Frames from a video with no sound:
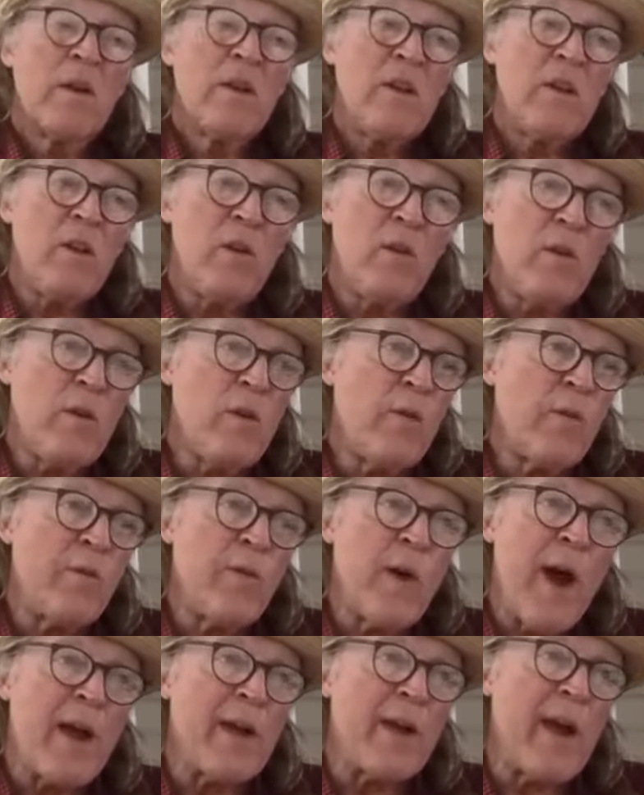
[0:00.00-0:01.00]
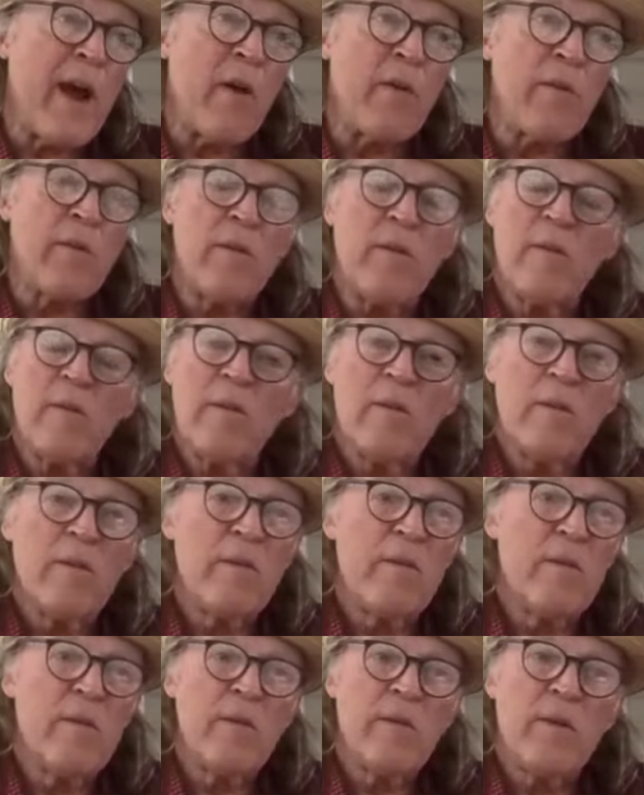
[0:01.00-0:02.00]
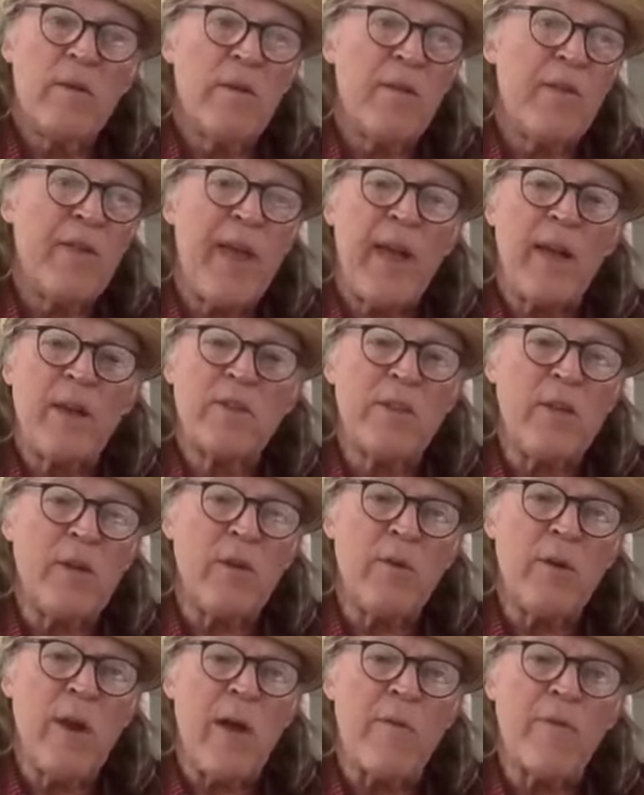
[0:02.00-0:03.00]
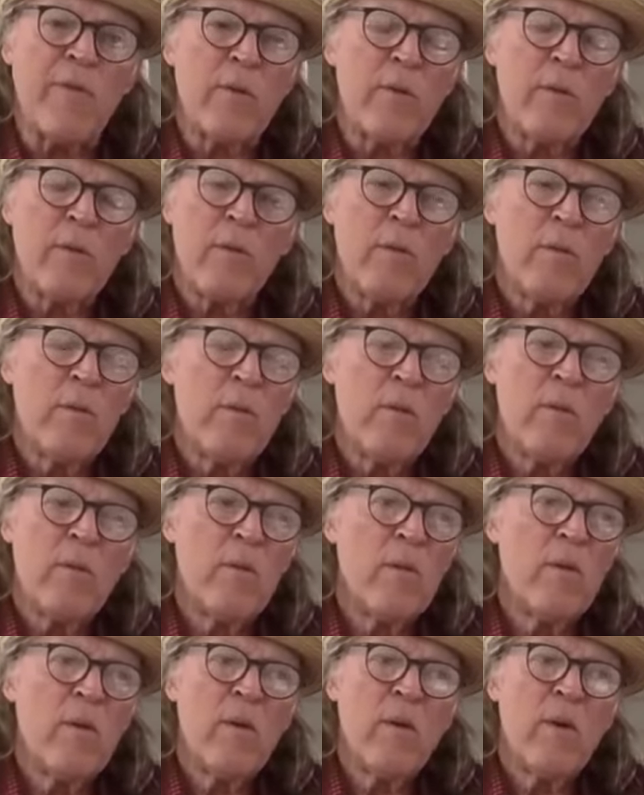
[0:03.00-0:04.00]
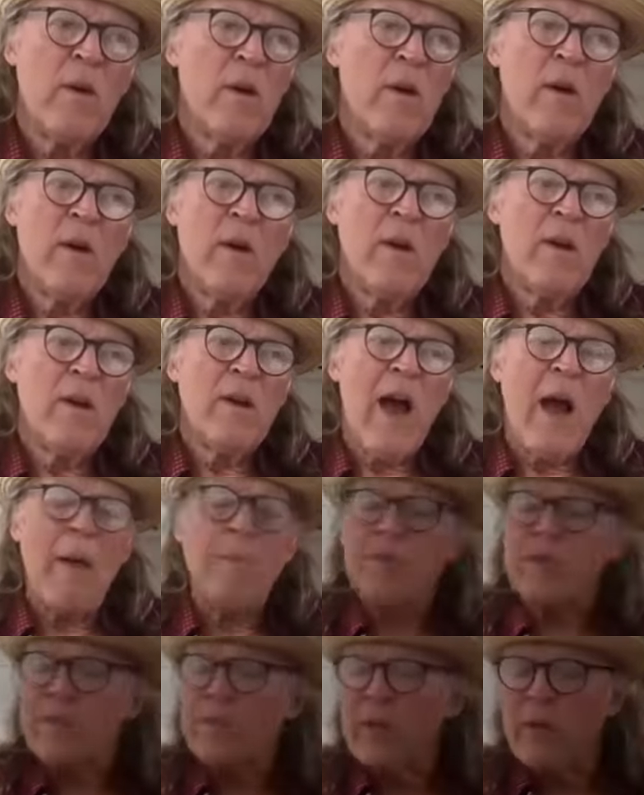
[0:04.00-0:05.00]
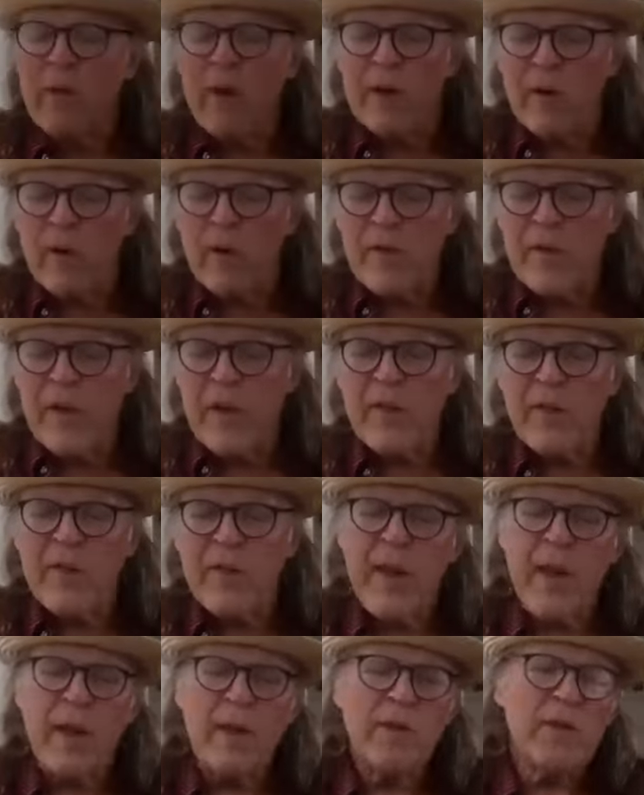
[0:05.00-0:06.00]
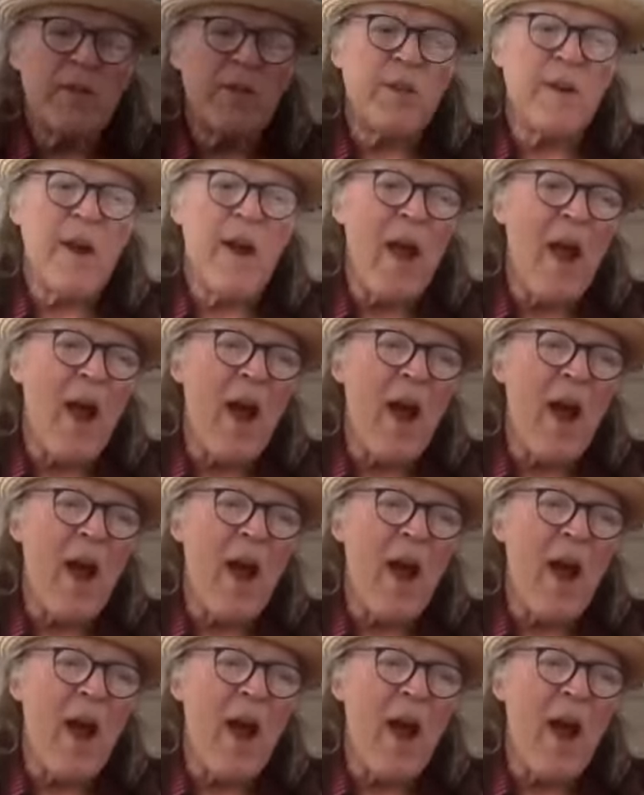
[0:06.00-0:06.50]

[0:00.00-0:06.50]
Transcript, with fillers: you you find out things that you never. I'm still unearthing things that I,